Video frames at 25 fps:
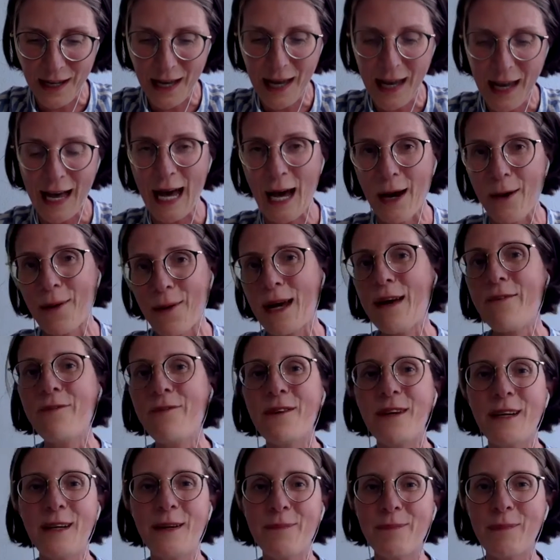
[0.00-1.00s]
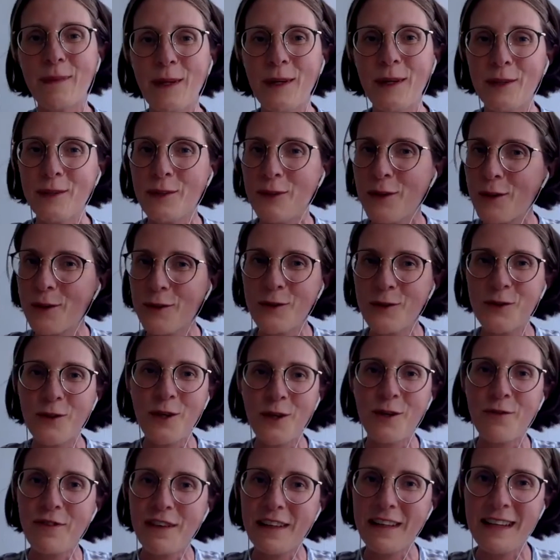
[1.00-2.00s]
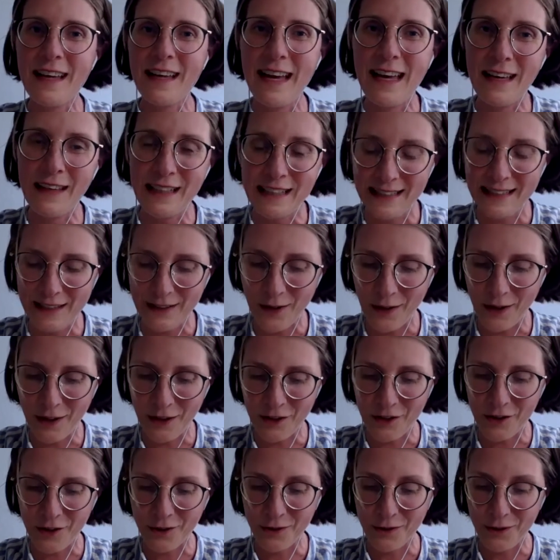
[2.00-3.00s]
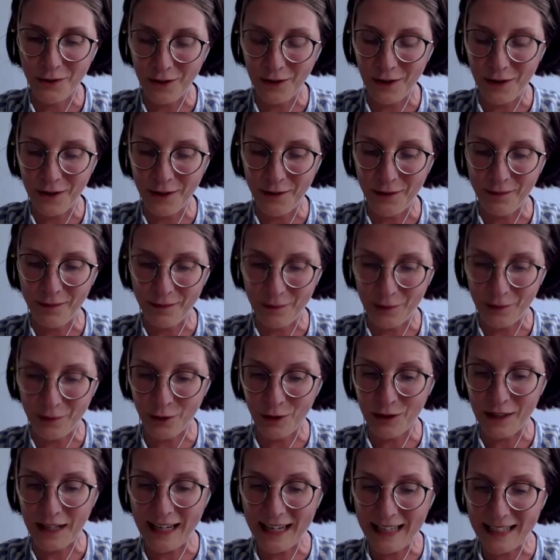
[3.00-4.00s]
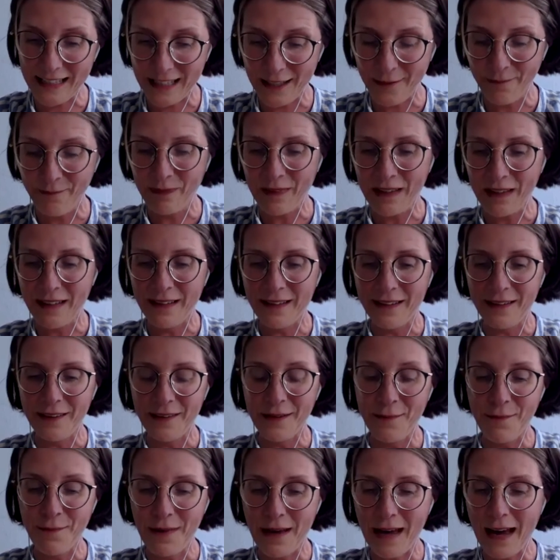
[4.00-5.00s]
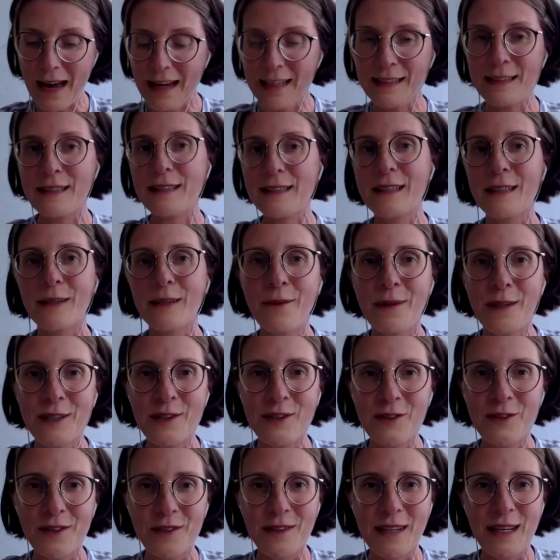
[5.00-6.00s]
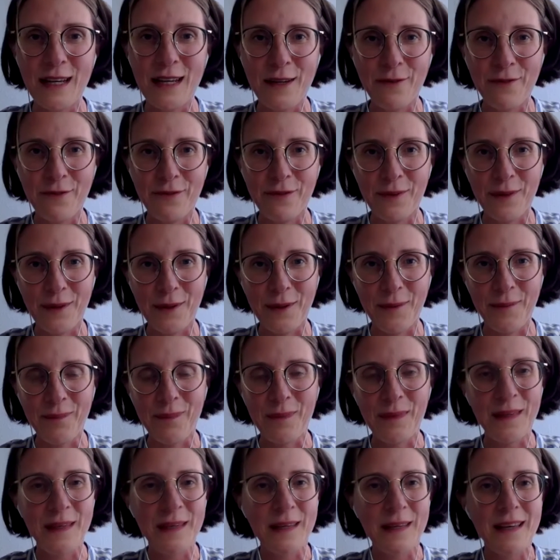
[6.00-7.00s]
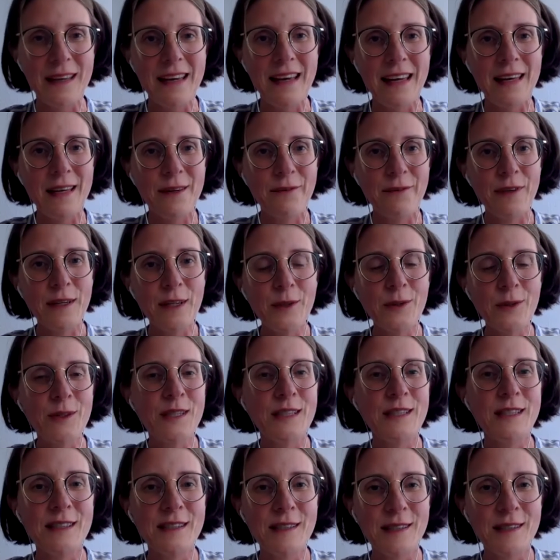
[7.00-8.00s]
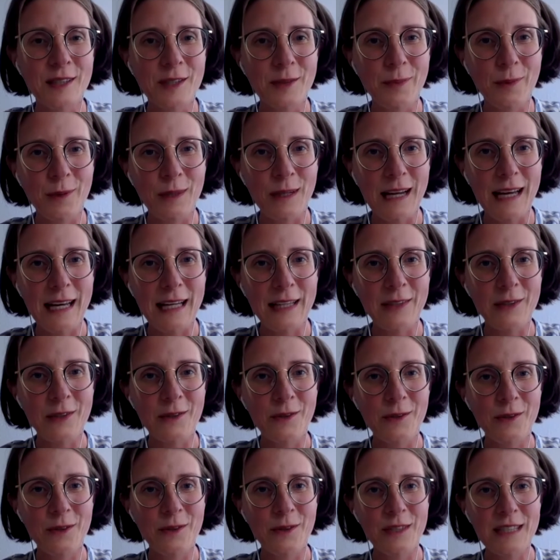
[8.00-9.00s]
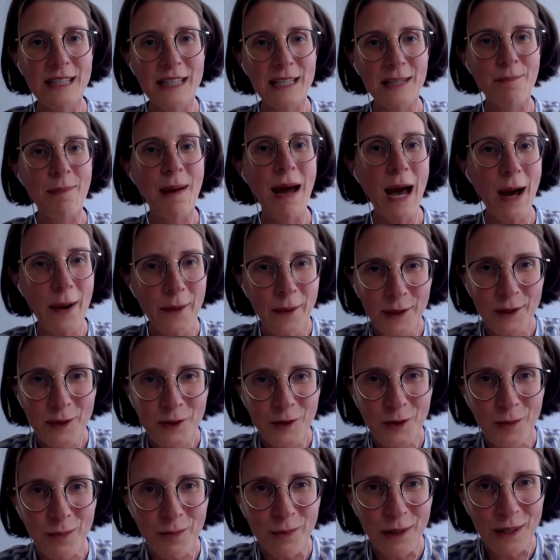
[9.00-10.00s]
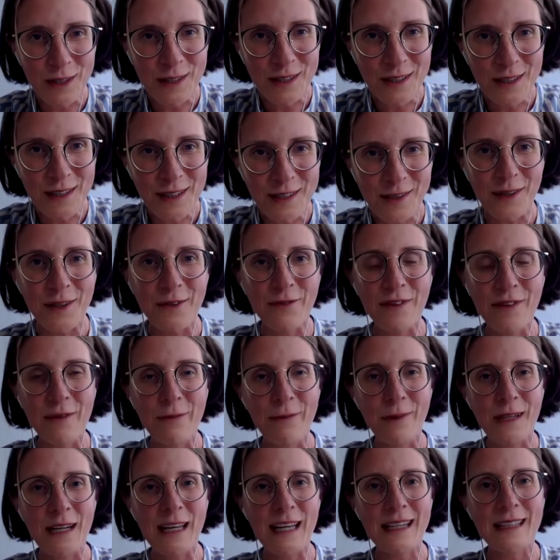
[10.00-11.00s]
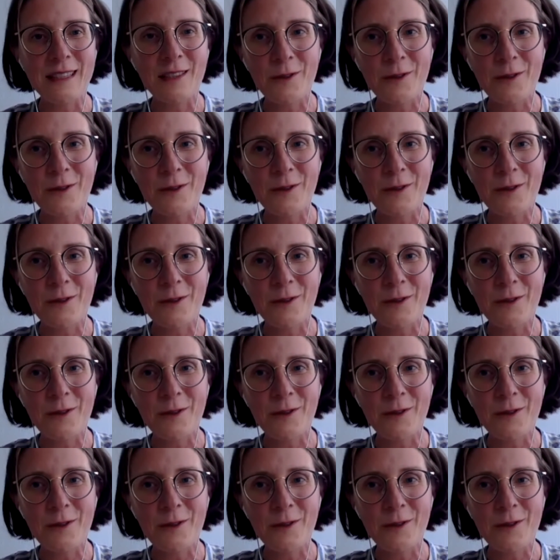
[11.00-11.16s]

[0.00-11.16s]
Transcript: However, no survey has until to date asked the question if EU citizens would like to cede powers to Brussels, or if they would like a